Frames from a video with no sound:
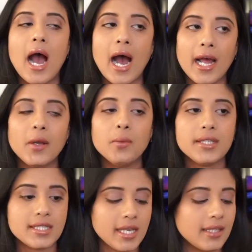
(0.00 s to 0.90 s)
I
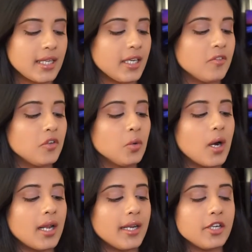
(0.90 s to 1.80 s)
would say that if you
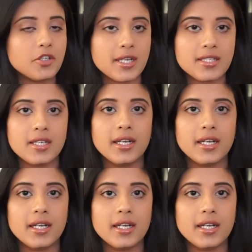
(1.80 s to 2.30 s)
are interested